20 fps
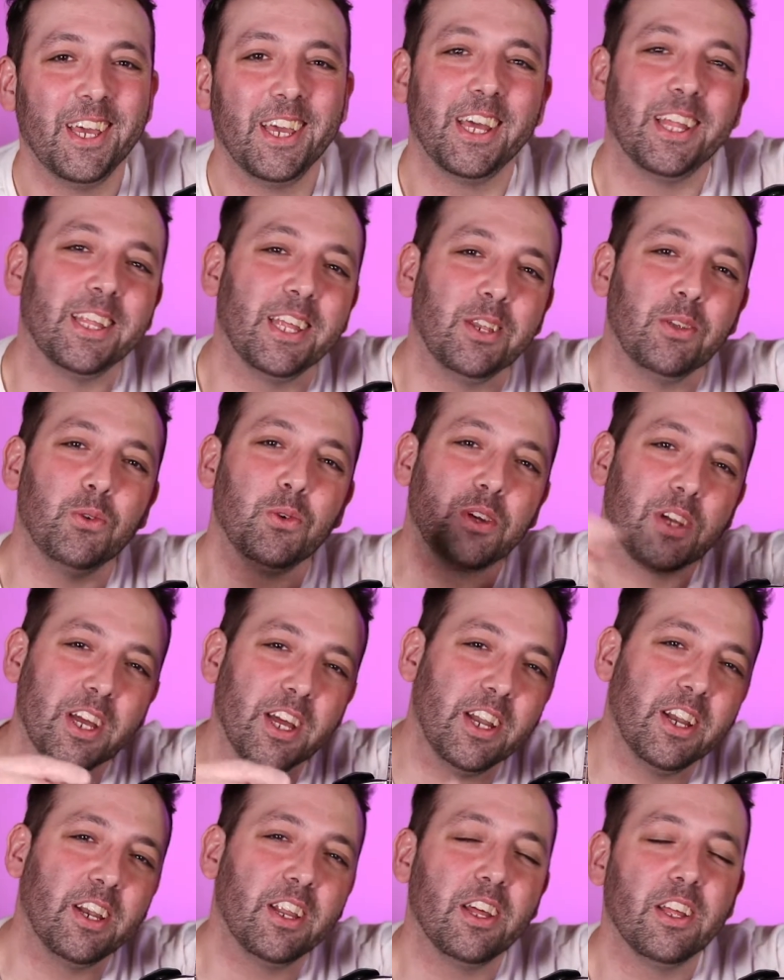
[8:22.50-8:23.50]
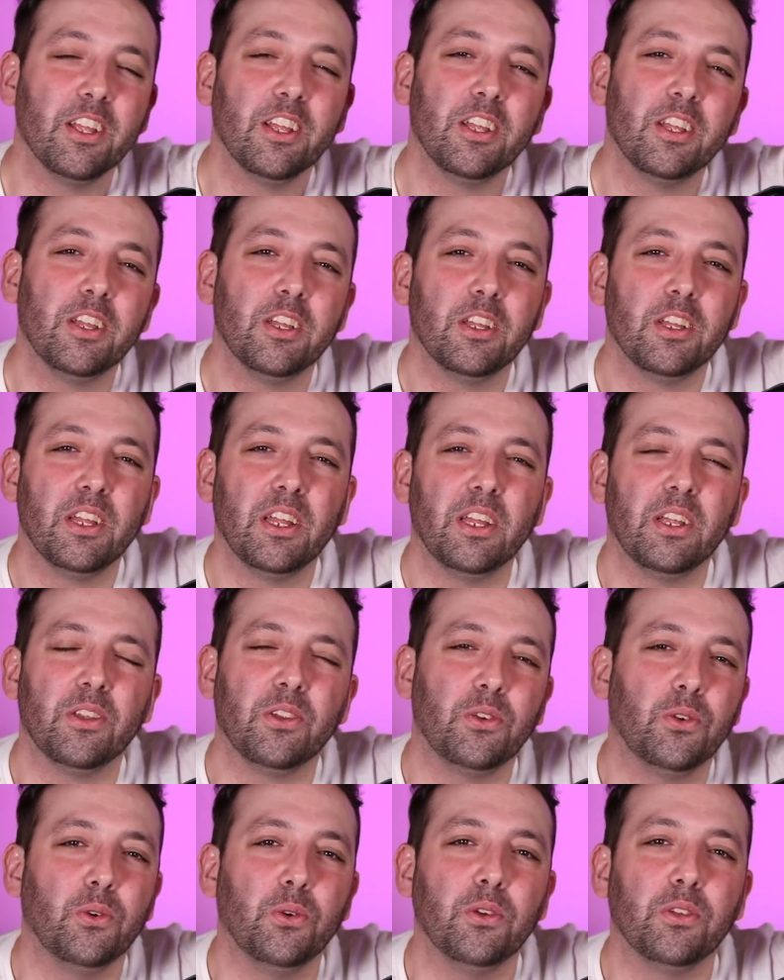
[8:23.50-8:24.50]
And then you can
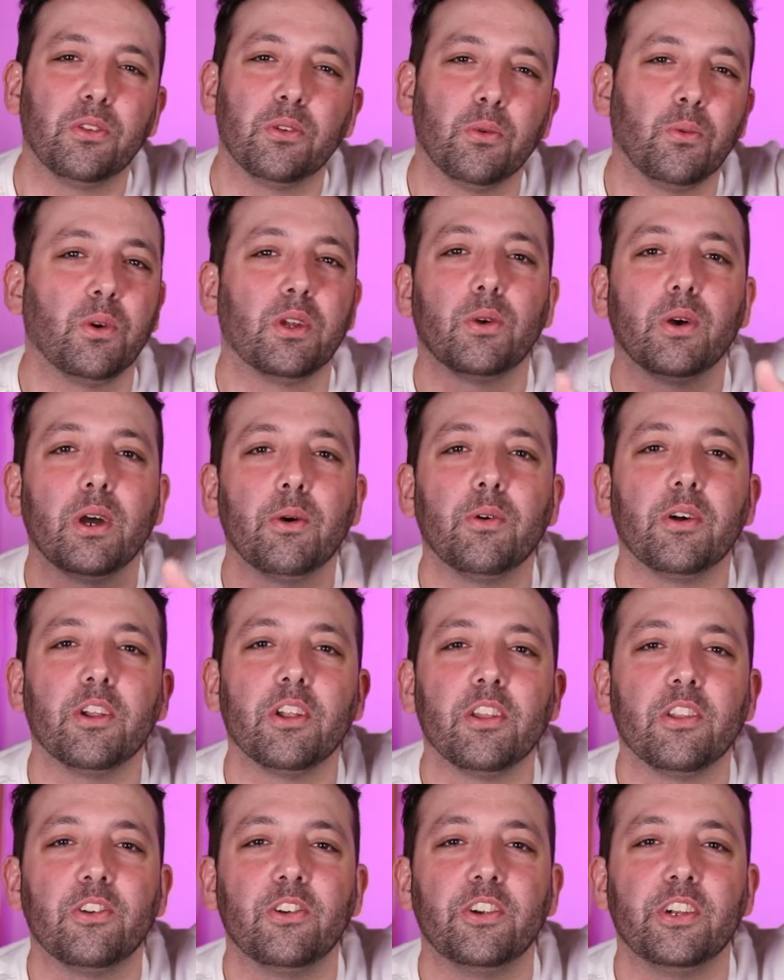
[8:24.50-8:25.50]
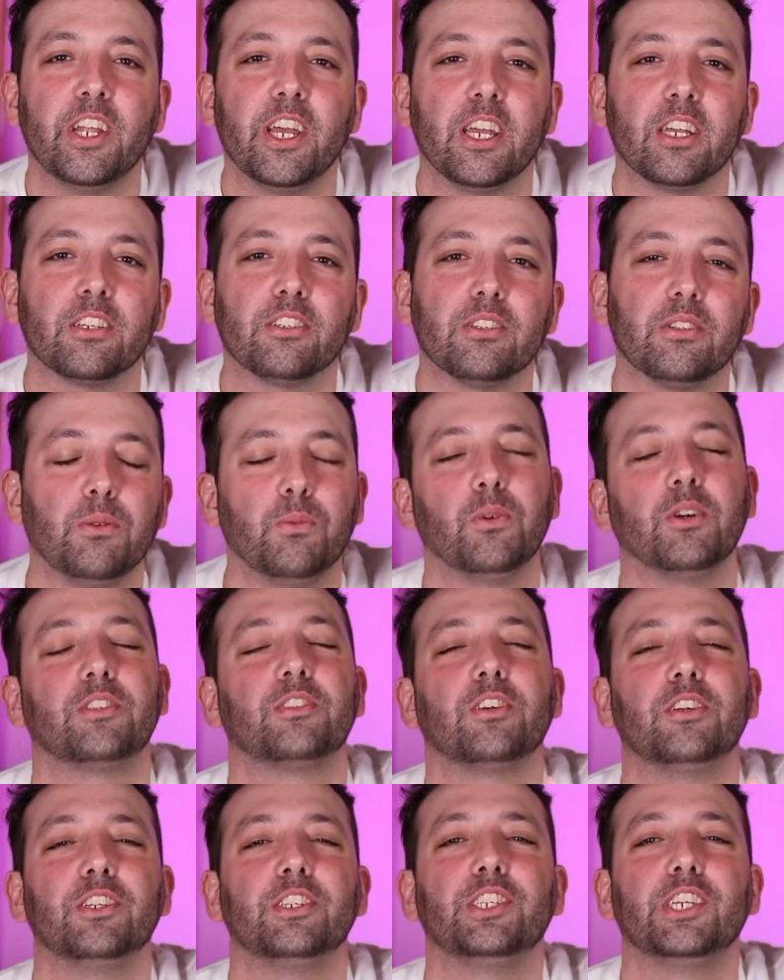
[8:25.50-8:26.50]
choose, what do I want to learn next? What's
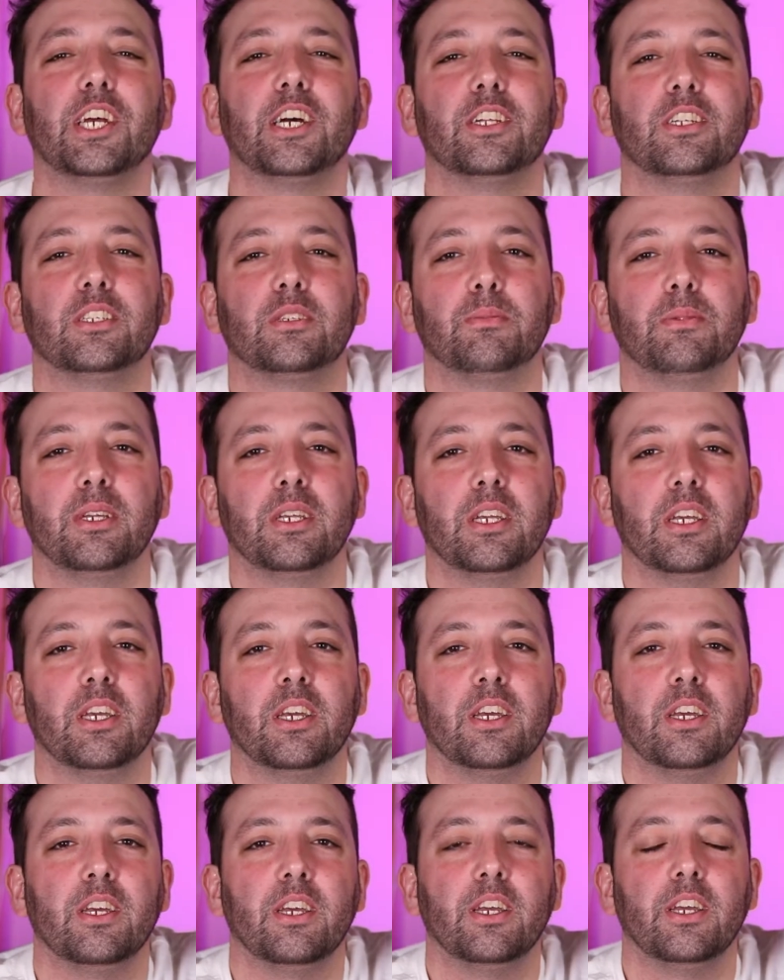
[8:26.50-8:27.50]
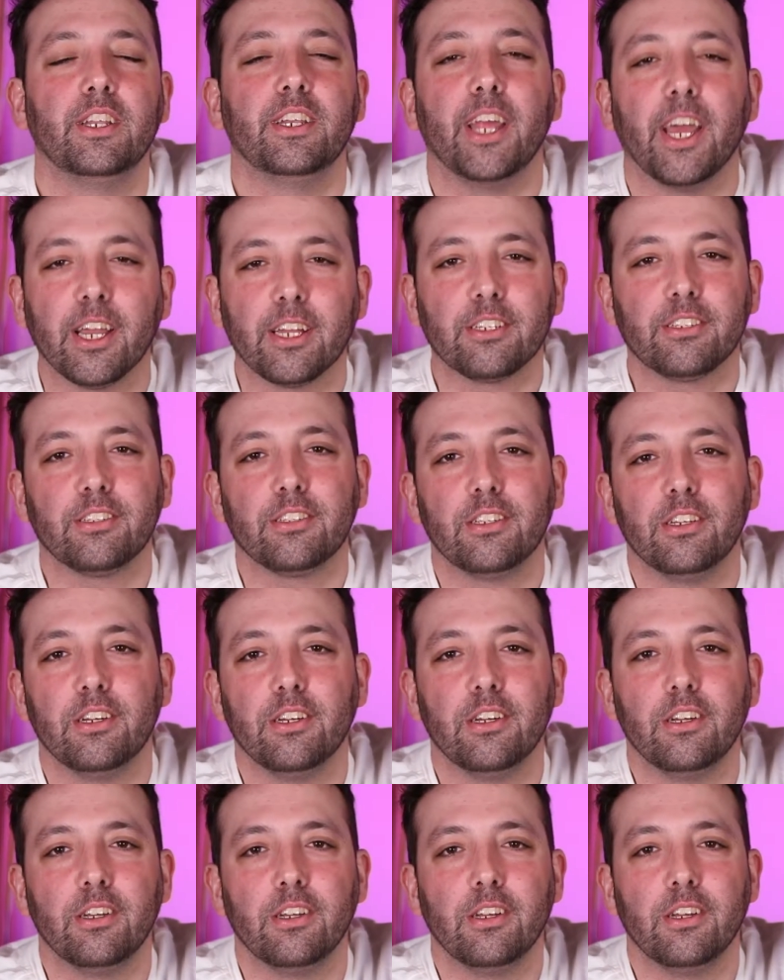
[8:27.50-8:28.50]
going to challenge me next?
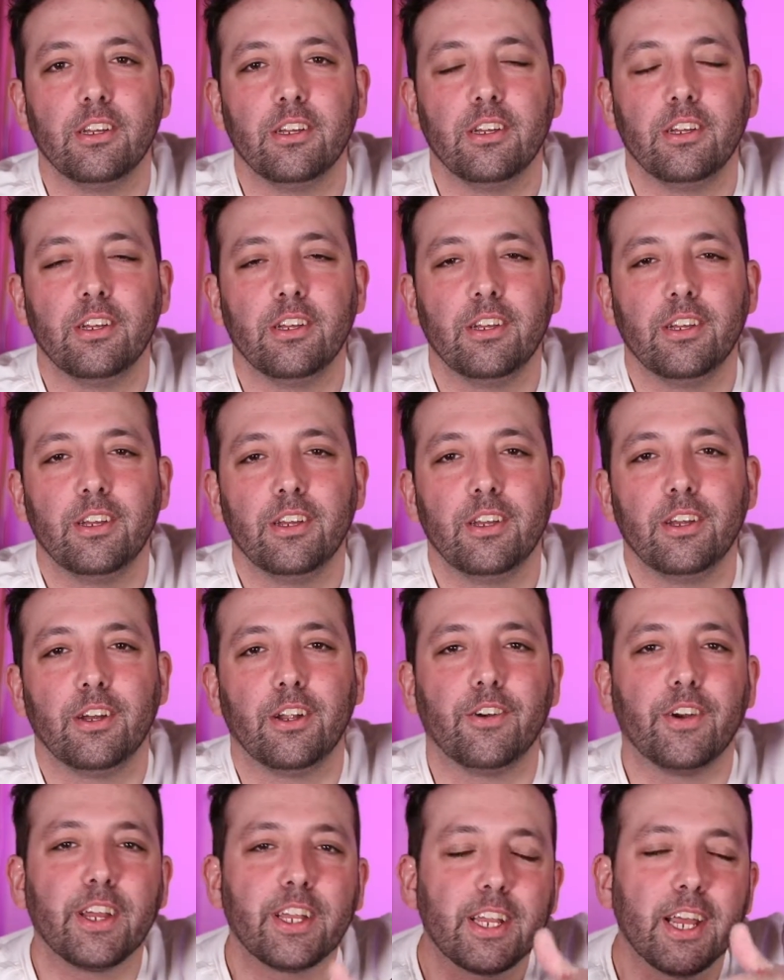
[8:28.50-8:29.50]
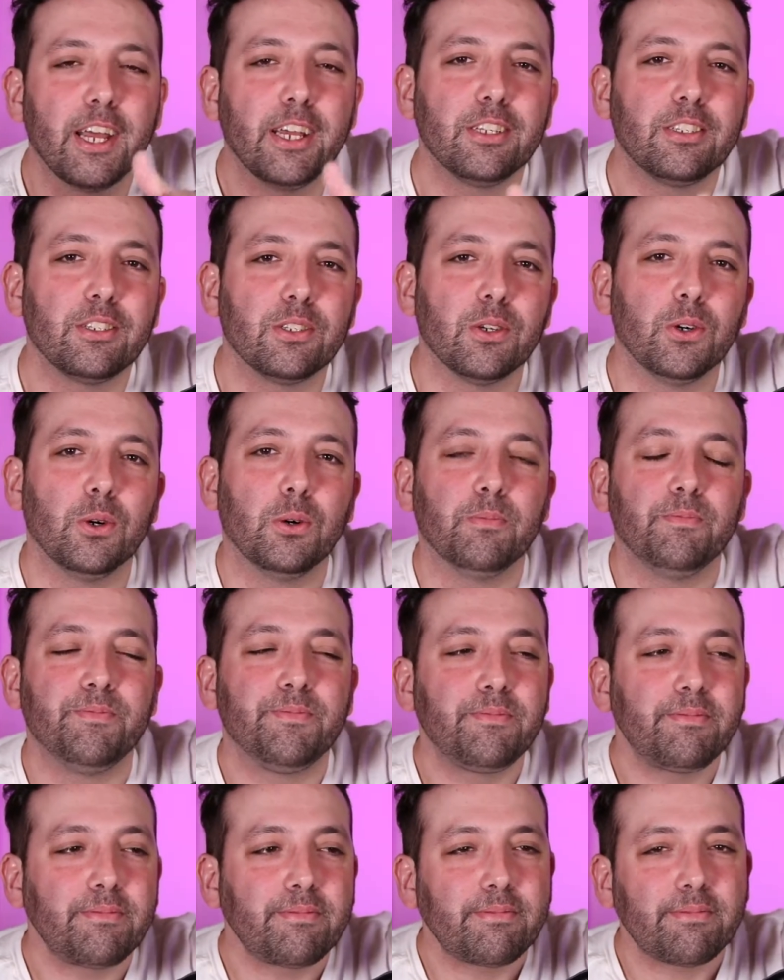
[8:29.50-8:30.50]
All right, guys, so
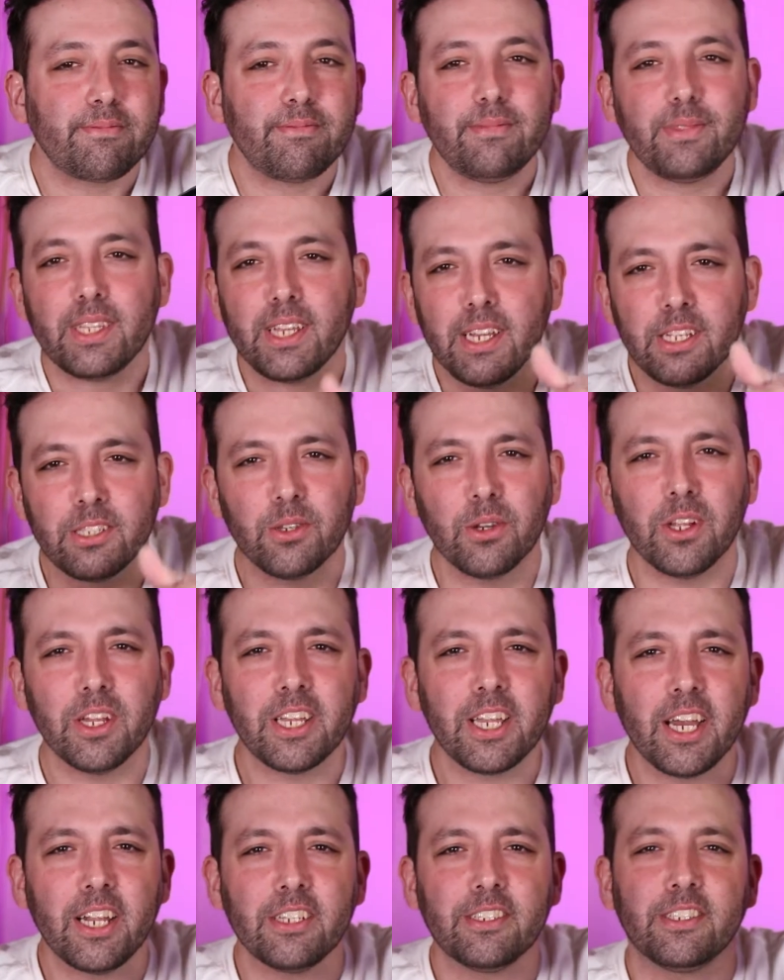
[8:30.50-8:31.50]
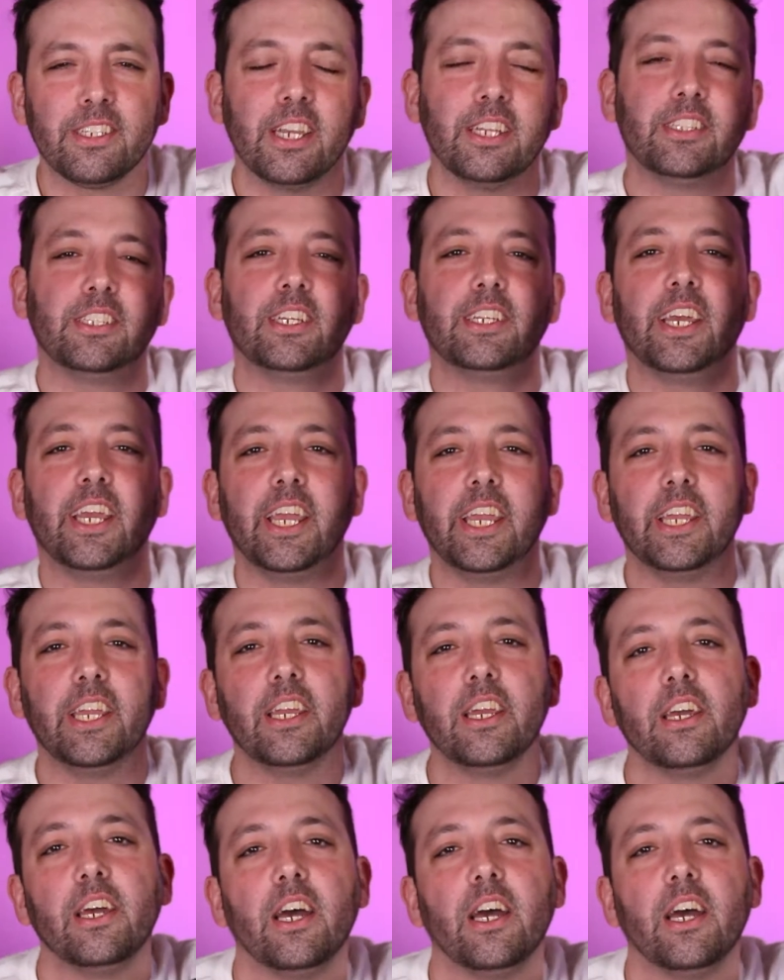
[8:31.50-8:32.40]
that's all I got to say today.